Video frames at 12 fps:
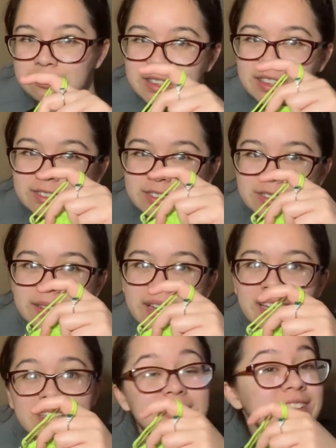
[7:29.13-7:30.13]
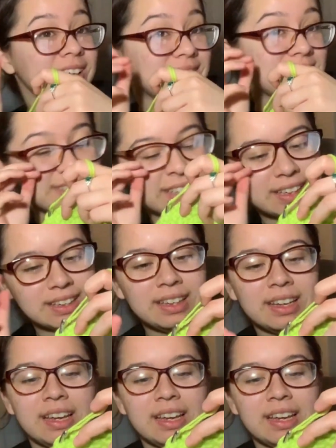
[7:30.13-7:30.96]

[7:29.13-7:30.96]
feel to it and it's not as thin.